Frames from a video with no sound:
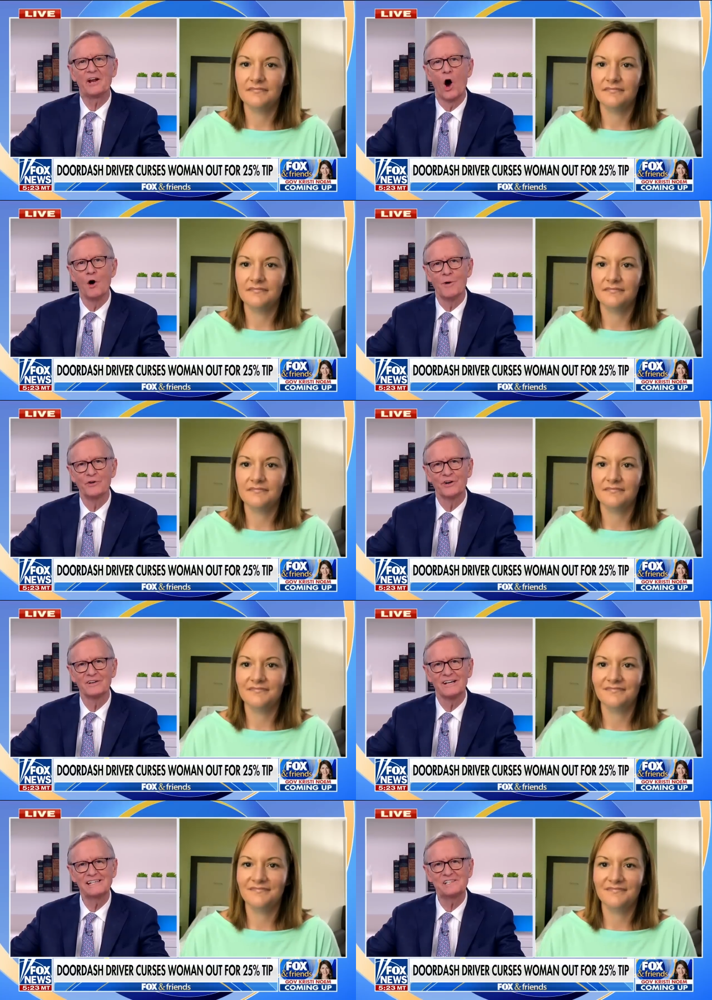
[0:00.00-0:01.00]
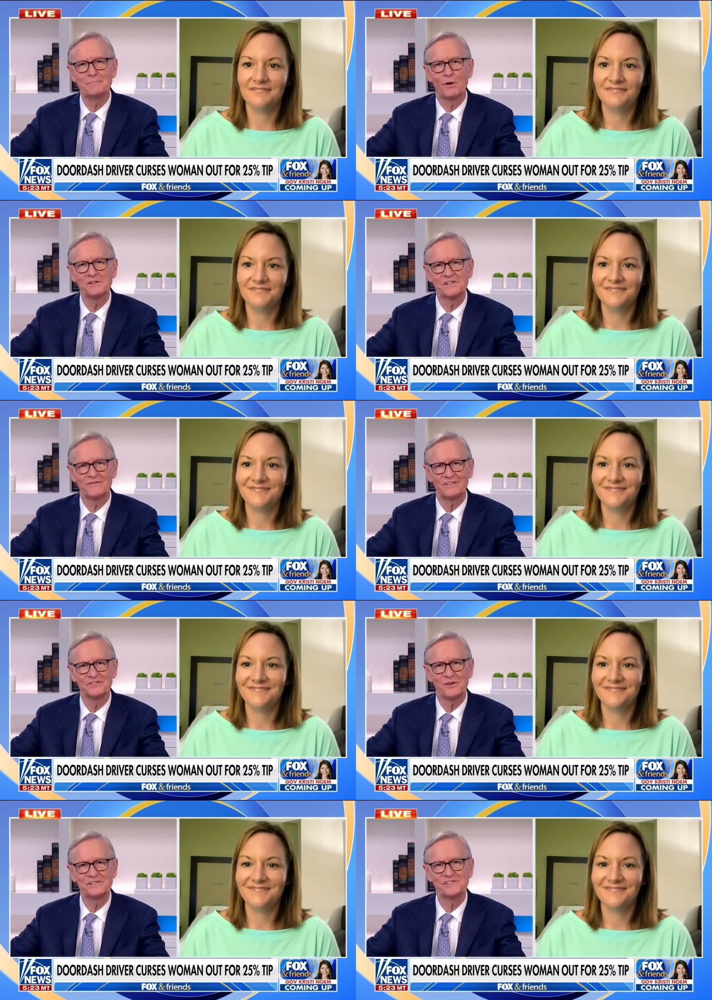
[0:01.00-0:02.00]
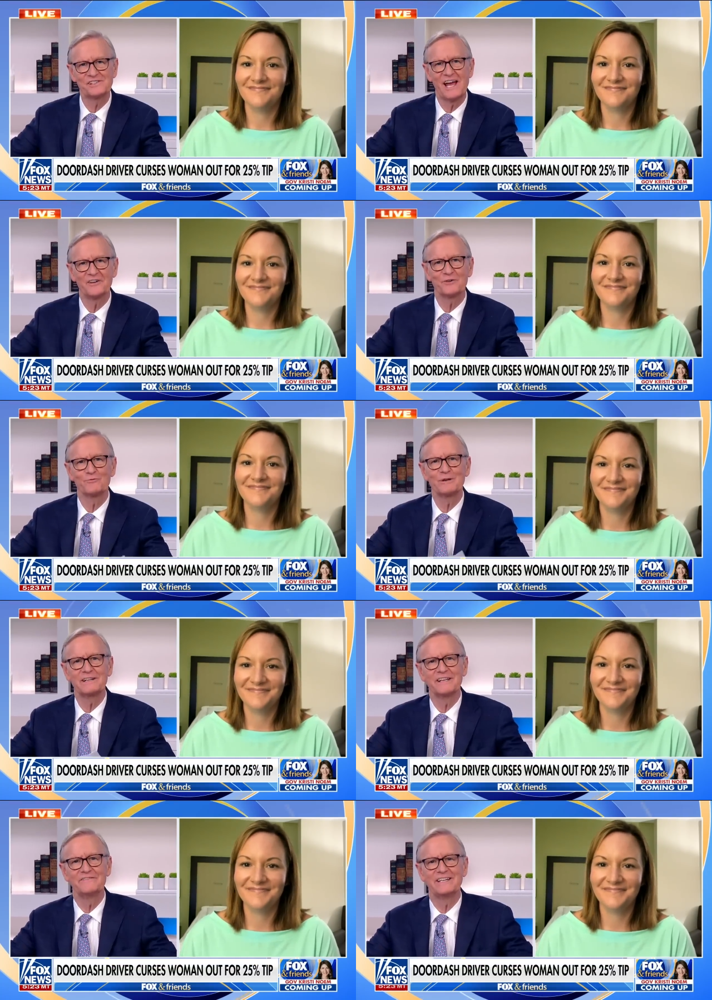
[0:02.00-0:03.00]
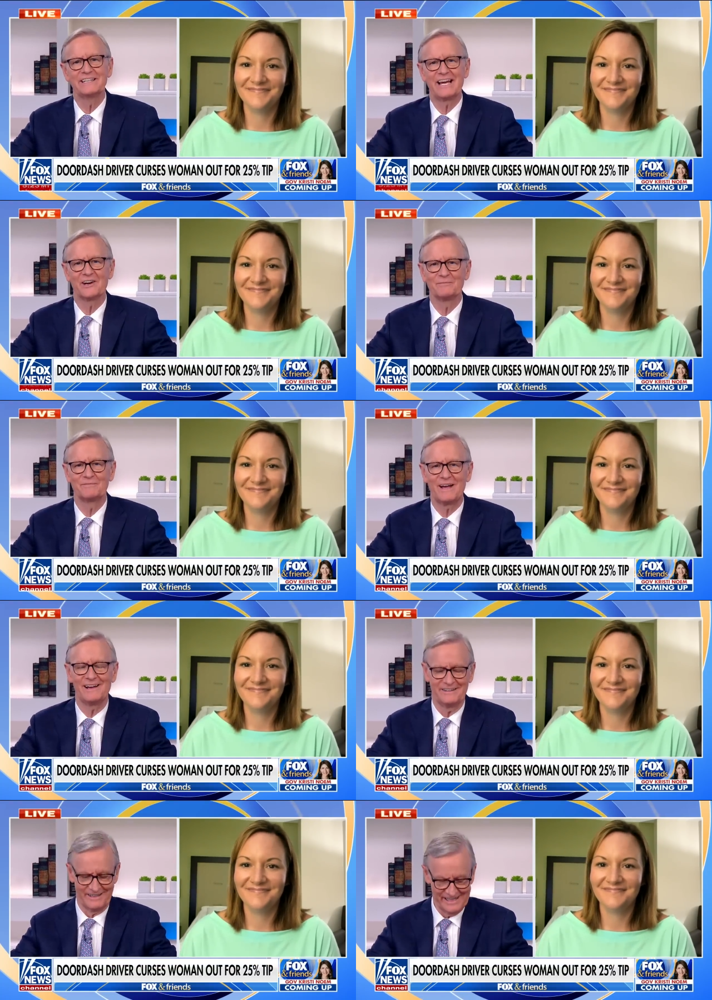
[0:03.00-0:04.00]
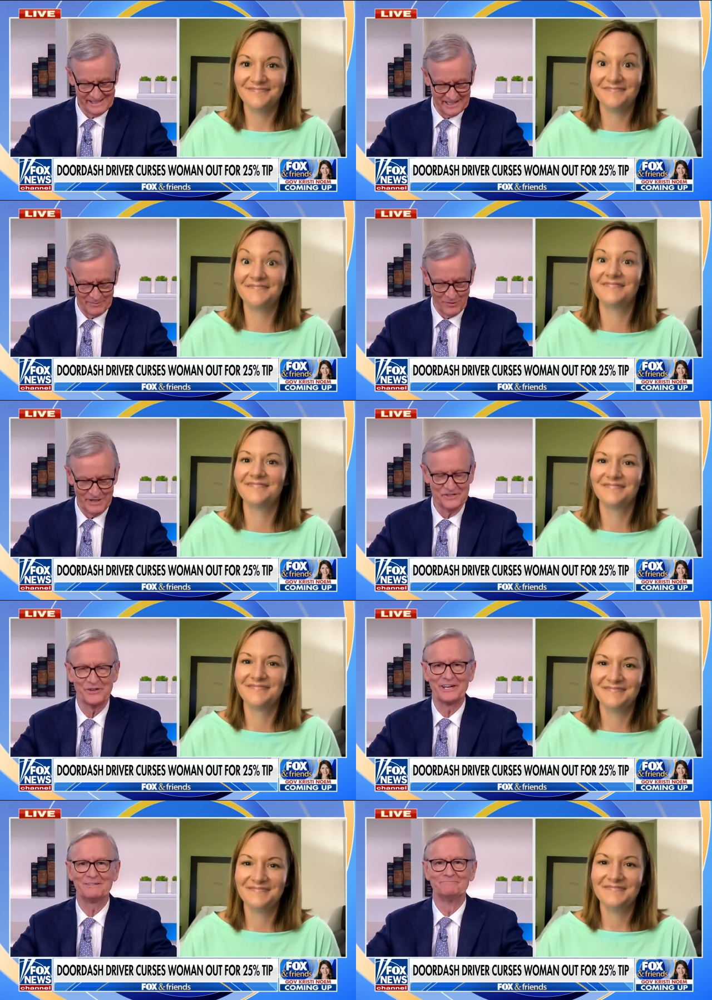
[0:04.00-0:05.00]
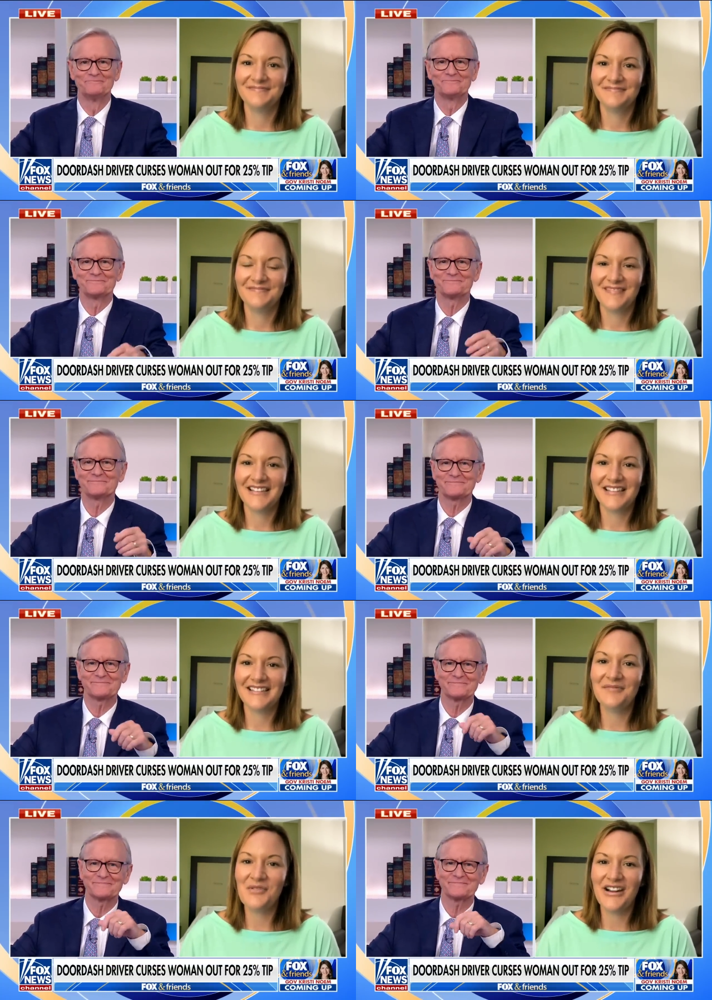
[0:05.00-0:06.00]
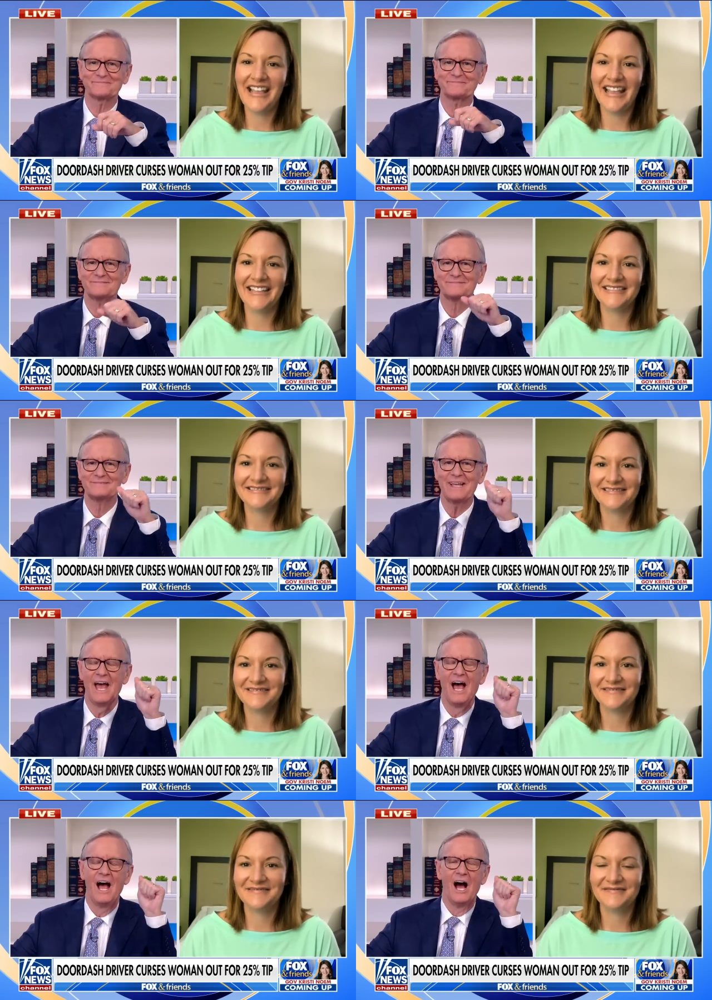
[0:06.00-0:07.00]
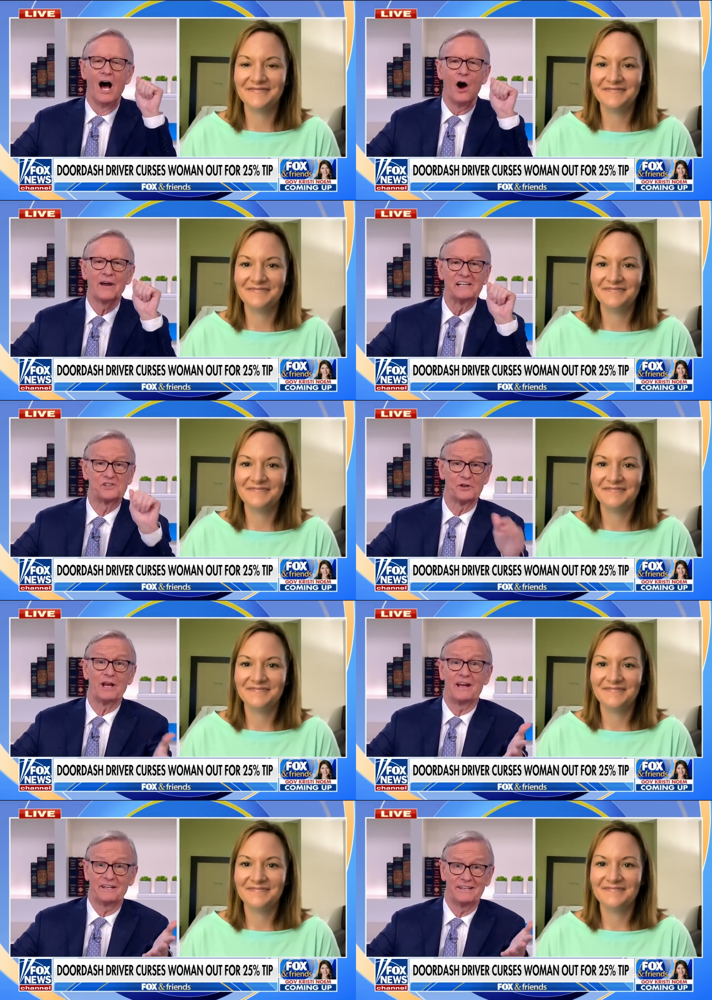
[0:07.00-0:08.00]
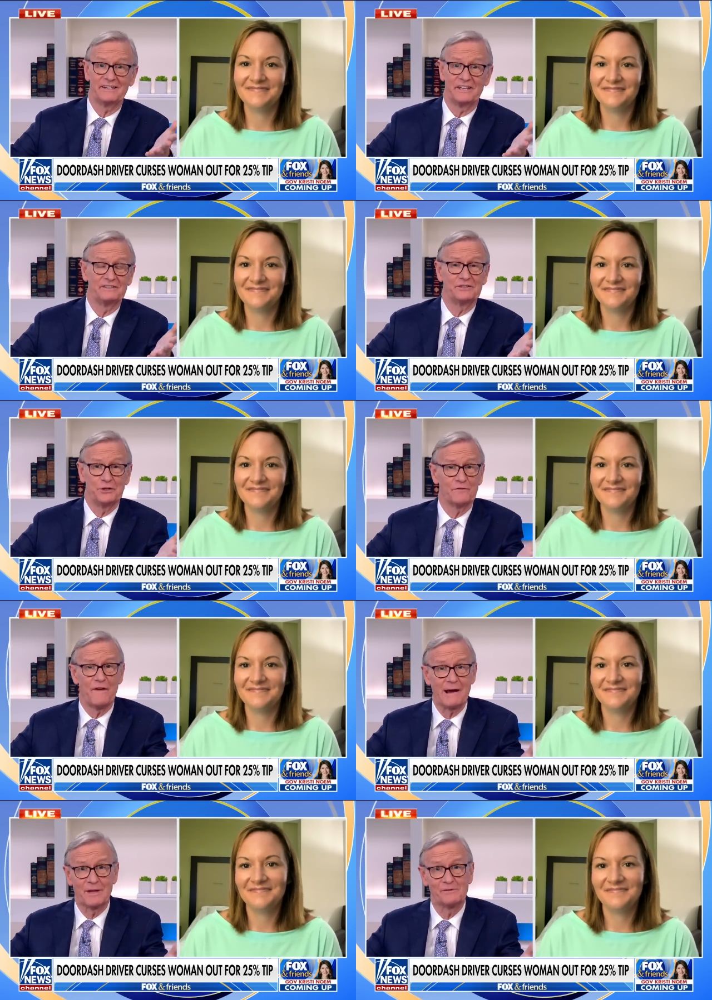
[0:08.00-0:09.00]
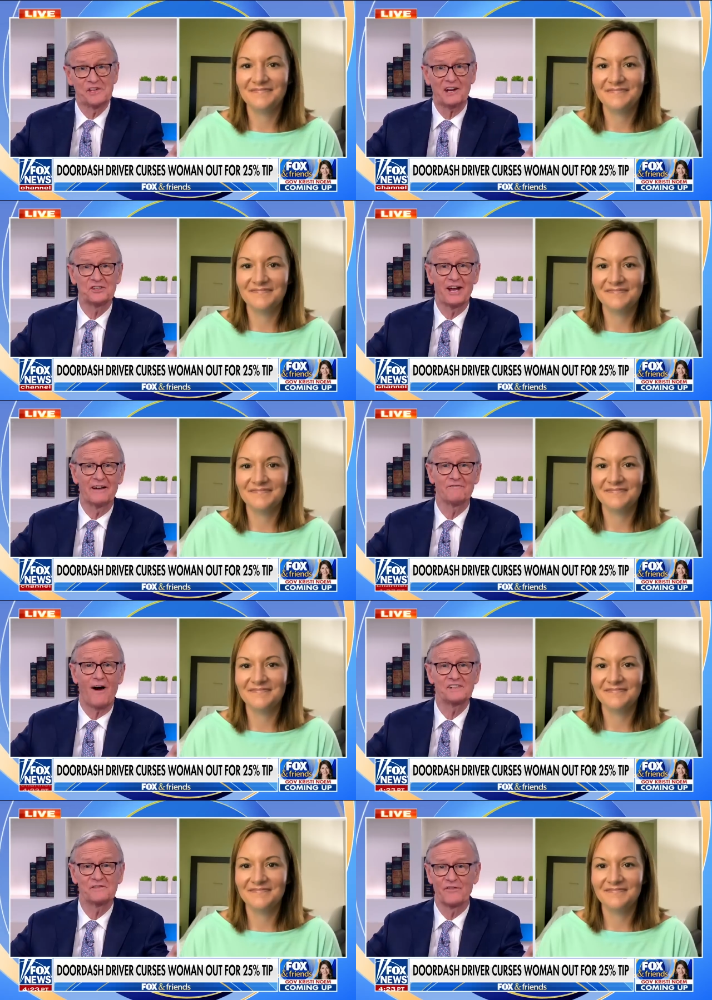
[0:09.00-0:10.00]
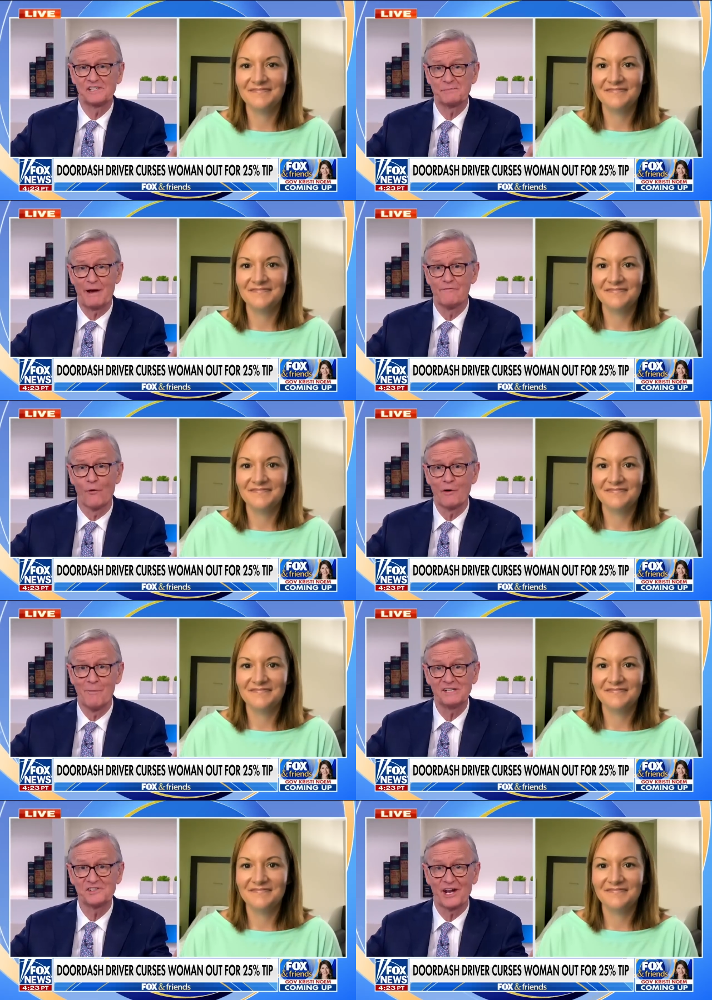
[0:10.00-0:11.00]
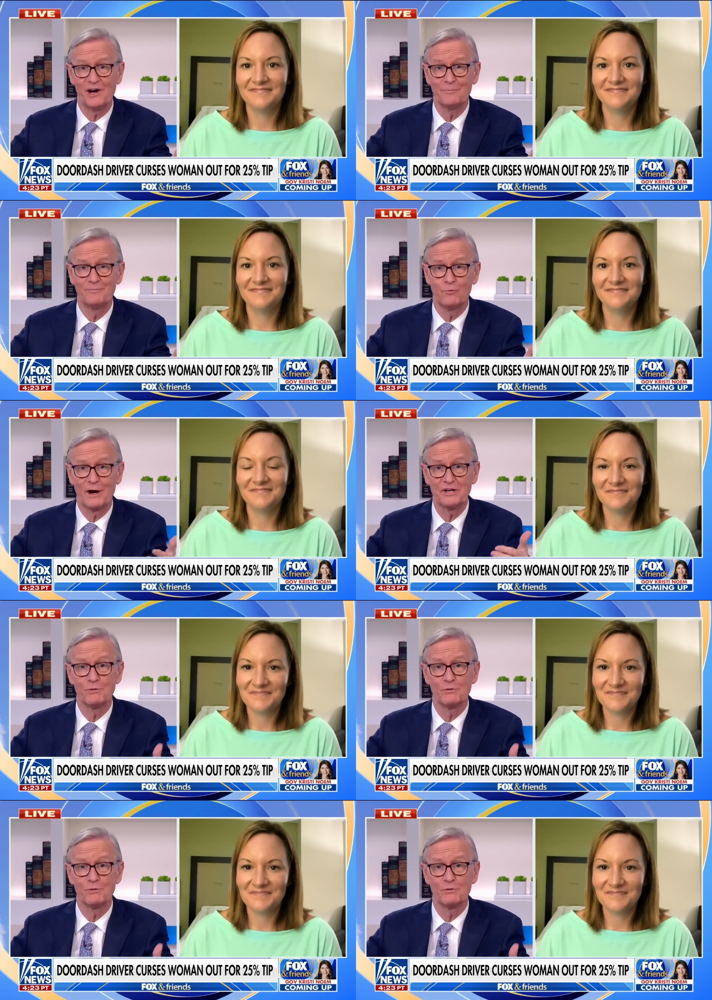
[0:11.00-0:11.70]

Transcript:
Speaker 1: homeowner, Lacey Purciful, joins us now to relive the encounter. Uh, Lacey, good morning to you.
Speaker 2: Good morning.
Speaker 1: Okay, so uh, your family was actually on Fox and Friends about four months ago, where you